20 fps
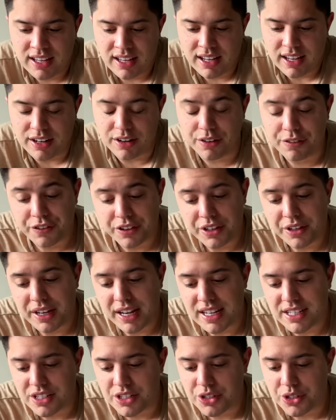And hopefully you
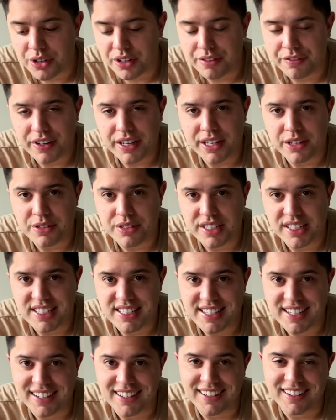guys enjoy the videos
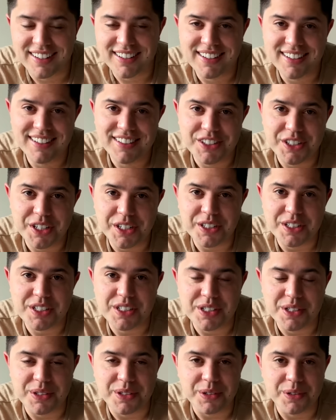this year. Cheers
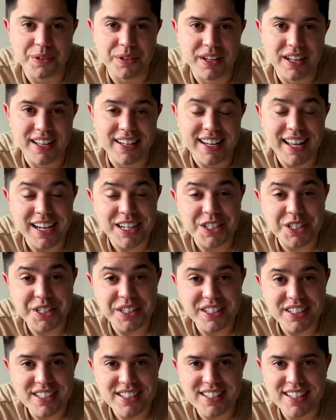to next
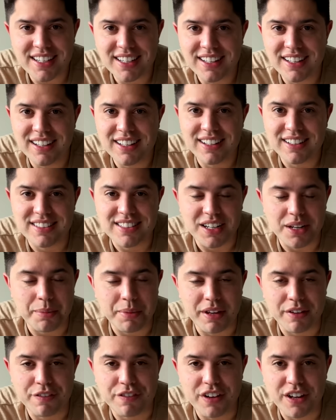year's. It's gonna
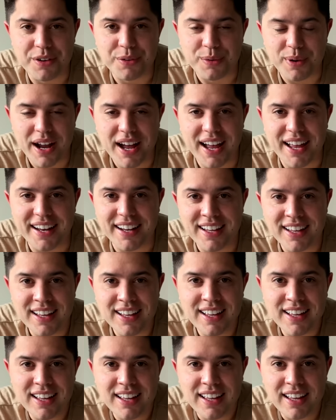be a fun ride,
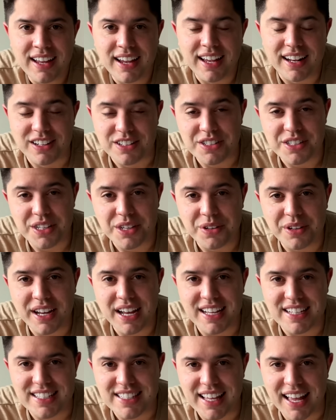and I'll see you
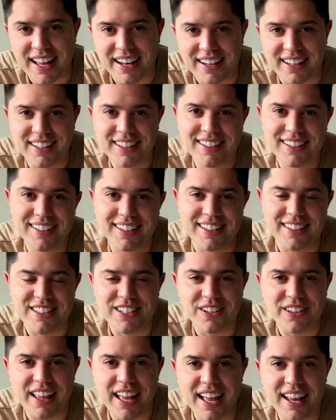guys then.
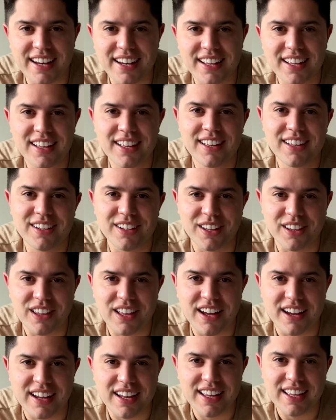Until then, good
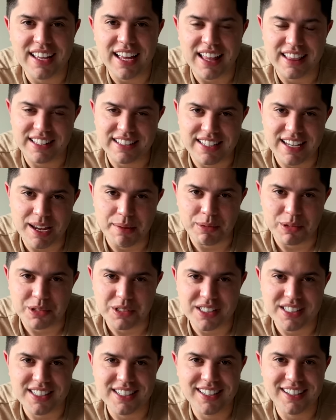luck at the
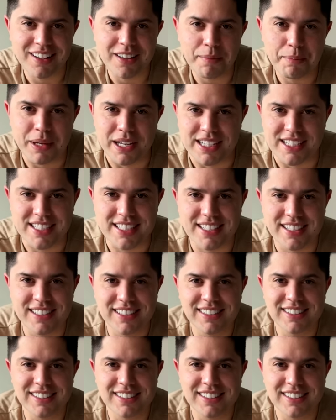tables. Peace.